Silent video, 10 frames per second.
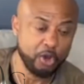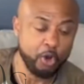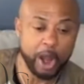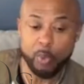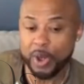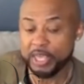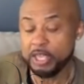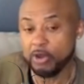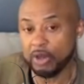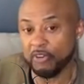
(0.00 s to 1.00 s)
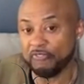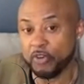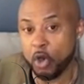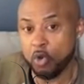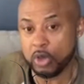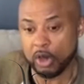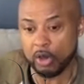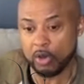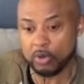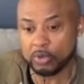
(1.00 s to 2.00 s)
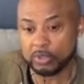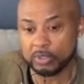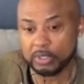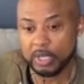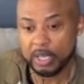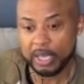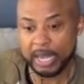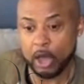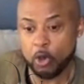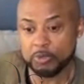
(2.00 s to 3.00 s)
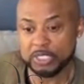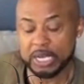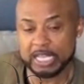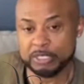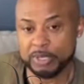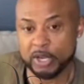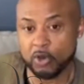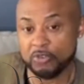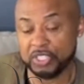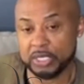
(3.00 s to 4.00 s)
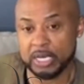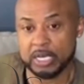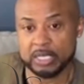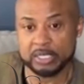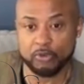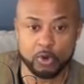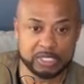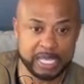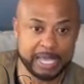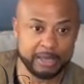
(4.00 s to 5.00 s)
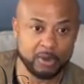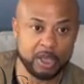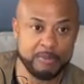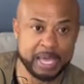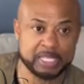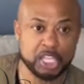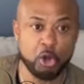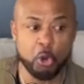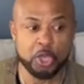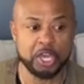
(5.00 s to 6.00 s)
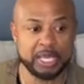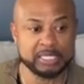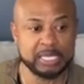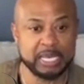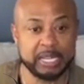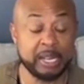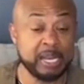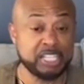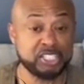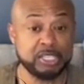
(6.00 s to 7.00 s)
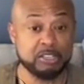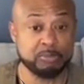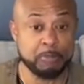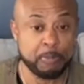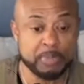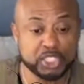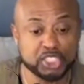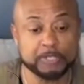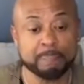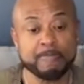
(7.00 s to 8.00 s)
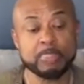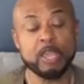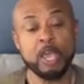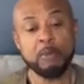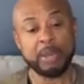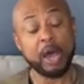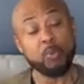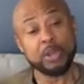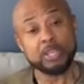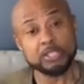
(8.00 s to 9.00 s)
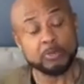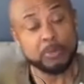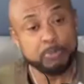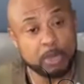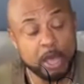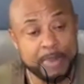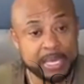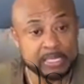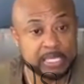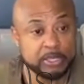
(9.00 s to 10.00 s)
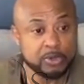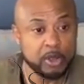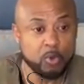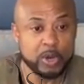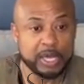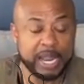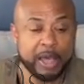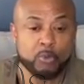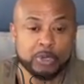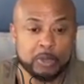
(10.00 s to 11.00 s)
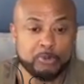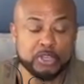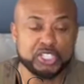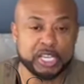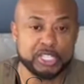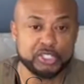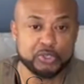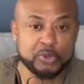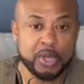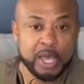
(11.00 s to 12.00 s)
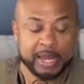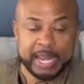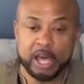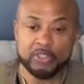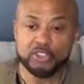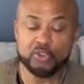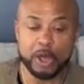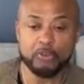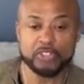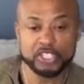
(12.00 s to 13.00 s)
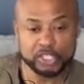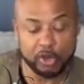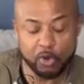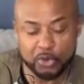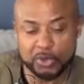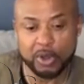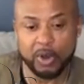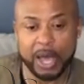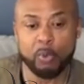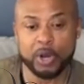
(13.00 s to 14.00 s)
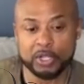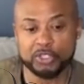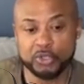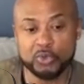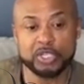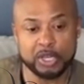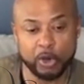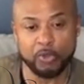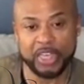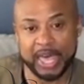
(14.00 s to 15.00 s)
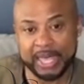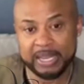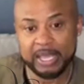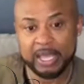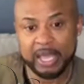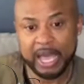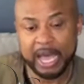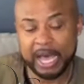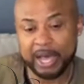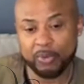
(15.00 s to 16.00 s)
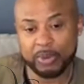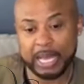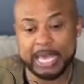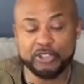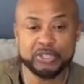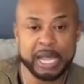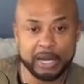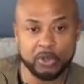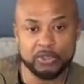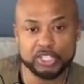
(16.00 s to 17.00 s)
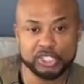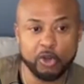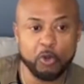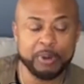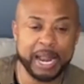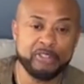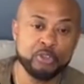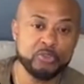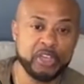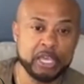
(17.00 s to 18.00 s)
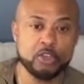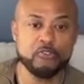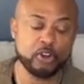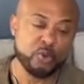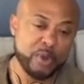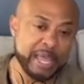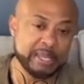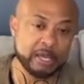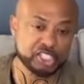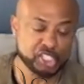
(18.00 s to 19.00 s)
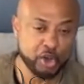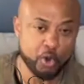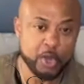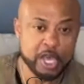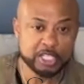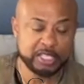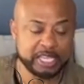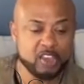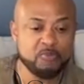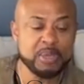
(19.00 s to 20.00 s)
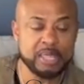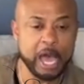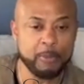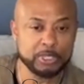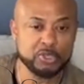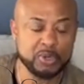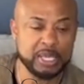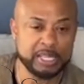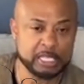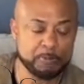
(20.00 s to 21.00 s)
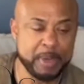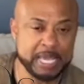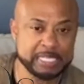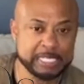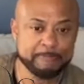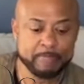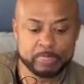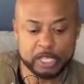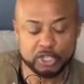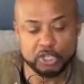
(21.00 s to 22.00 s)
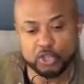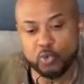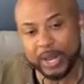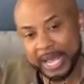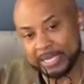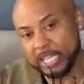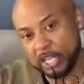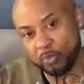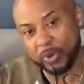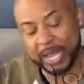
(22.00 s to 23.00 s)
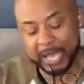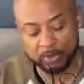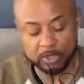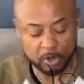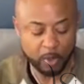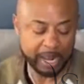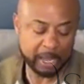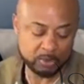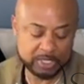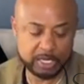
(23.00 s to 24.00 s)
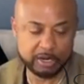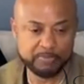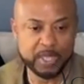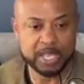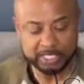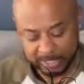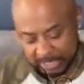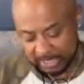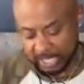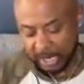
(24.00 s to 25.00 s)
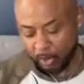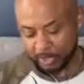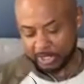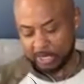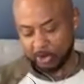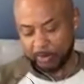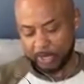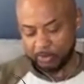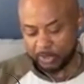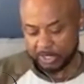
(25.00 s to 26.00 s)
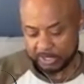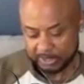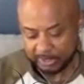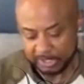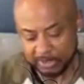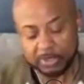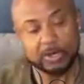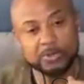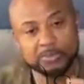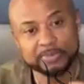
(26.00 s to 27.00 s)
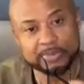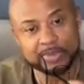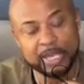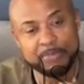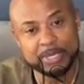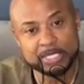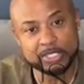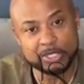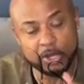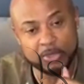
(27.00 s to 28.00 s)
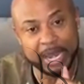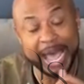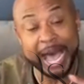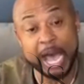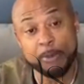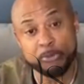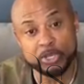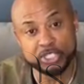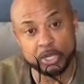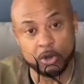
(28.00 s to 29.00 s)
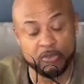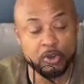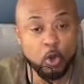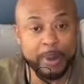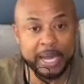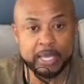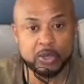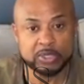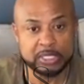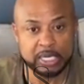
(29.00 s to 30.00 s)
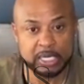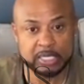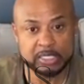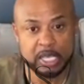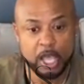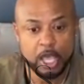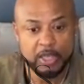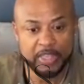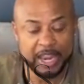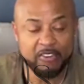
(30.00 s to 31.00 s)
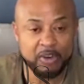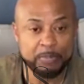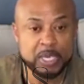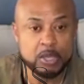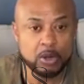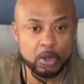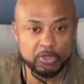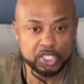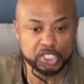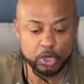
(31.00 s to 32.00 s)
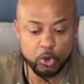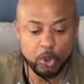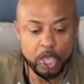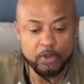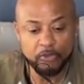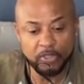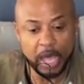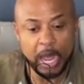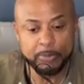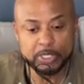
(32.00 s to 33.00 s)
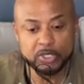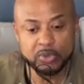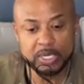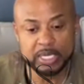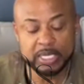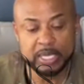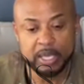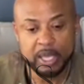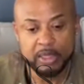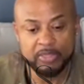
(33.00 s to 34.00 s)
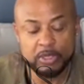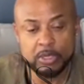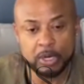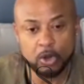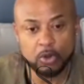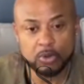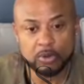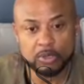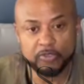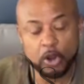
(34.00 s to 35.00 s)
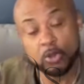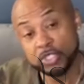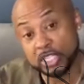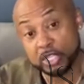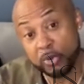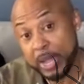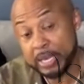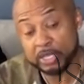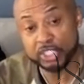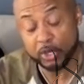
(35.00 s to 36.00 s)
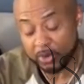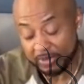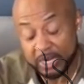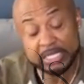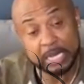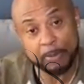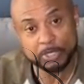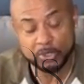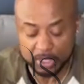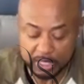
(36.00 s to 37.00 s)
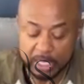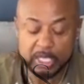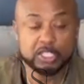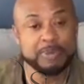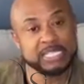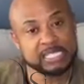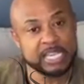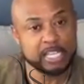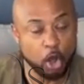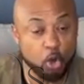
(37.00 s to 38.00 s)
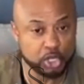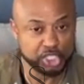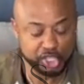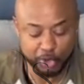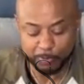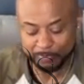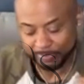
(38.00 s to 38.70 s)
or I want to hear of a phone call, and I hope she lets me know. If she does, of course I ain't going to come back and say, oh yeah, they said it, unless she gives me permission. But I want to hear some people come back and say, you know what, I really appreciate you. Now that you're off the show, you know, I wanted you to know that I hate you not on the show, but I do thank you for creating a show to give me the opportunity and the space to do what I did when while I was there. So this is all I wanted to talk about, was just, you know, let my sister know that I appreciate her, if nobody else does, that have appeared on the show, for the opportunity, you know, for her just creating a show, giving us an opportunity to be seen on a show.